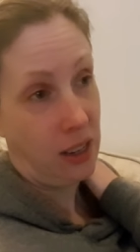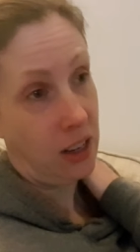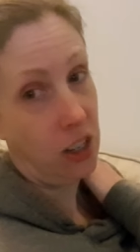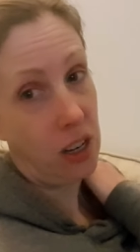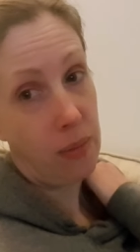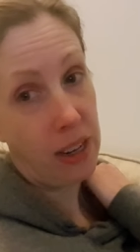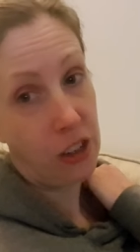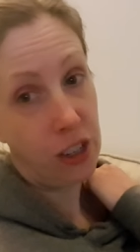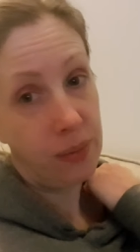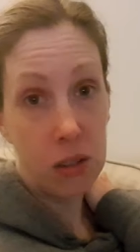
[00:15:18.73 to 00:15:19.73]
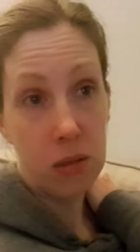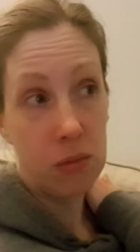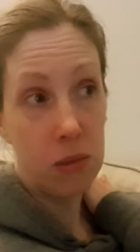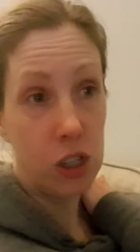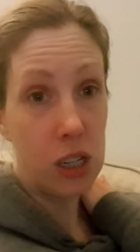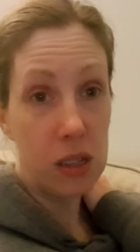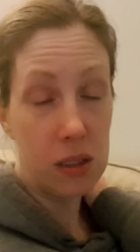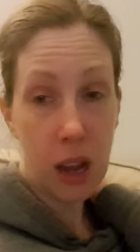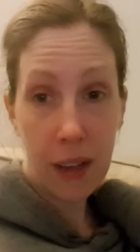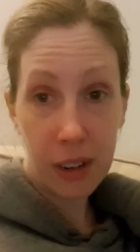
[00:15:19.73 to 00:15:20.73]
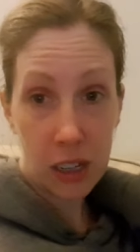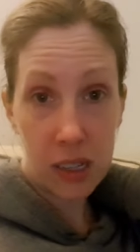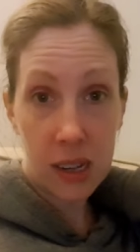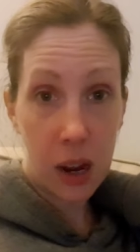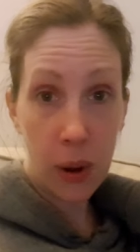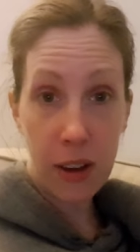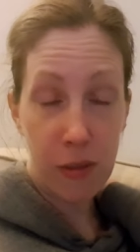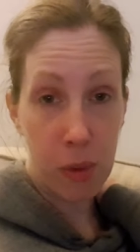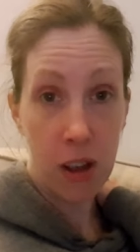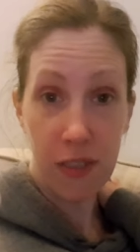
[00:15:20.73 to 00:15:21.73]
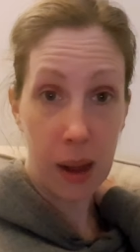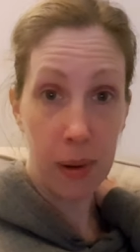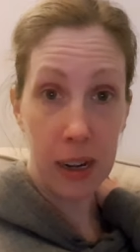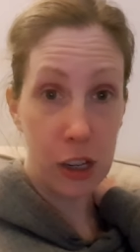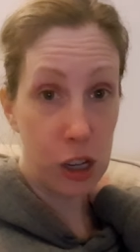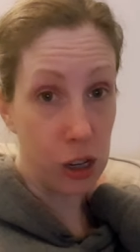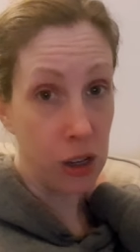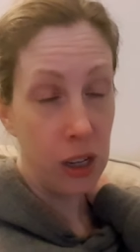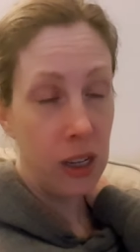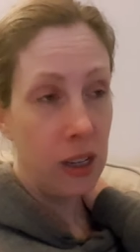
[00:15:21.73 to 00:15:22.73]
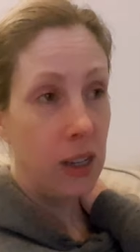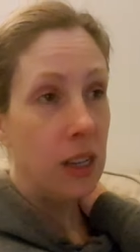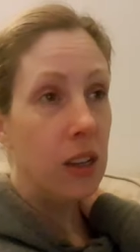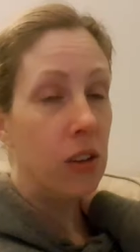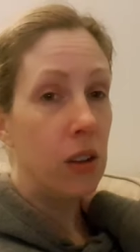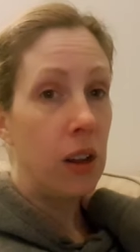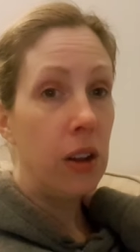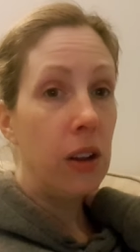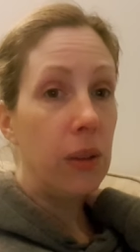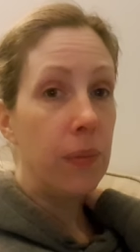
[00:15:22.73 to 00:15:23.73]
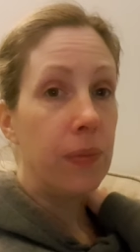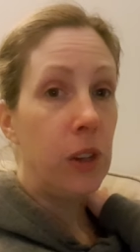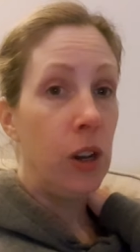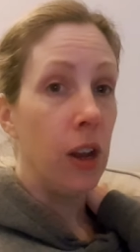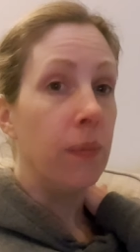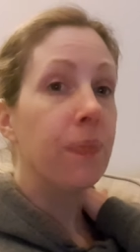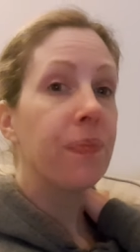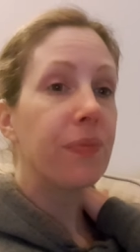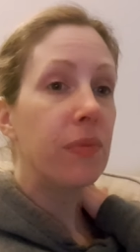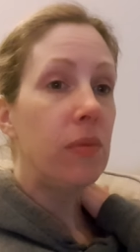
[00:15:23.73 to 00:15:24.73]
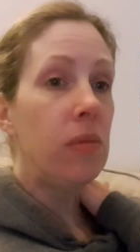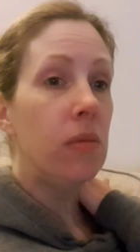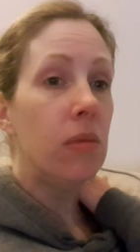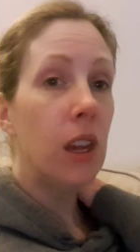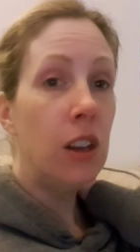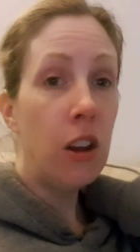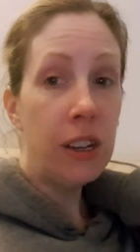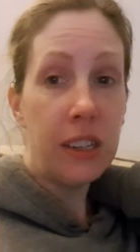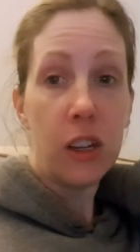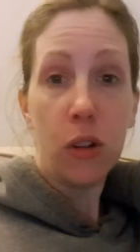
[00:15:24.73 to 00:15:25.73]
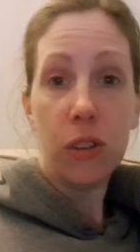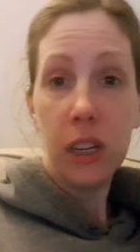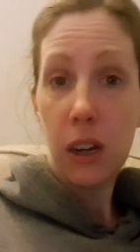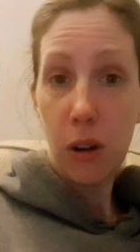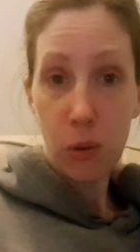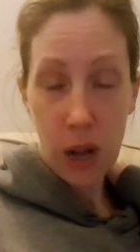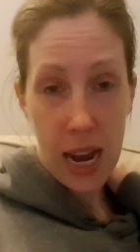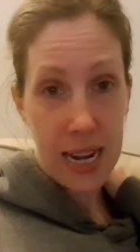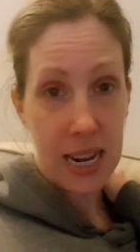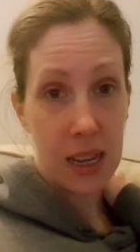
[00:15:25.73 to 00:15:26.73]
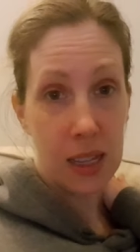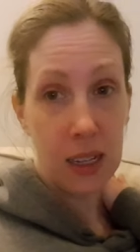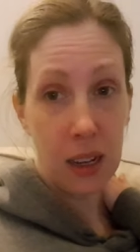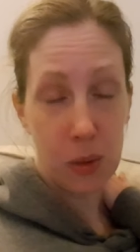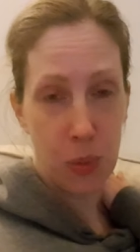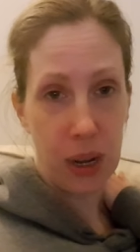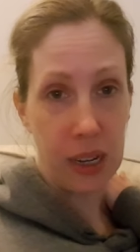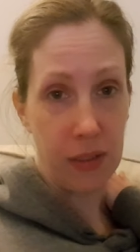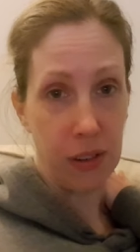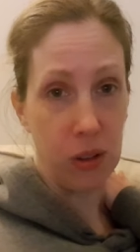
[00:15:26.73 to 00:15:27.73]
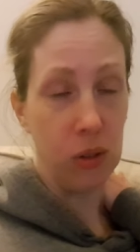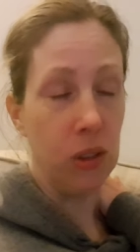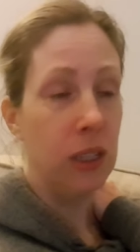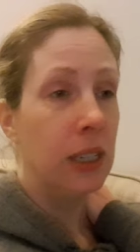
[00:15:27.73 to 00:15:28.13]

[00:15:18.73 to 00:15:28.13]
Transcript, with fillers: I should imagine. She's having to stay away from her family too. So, you know, a 90 odd year old lady, I think that's pretty difficult.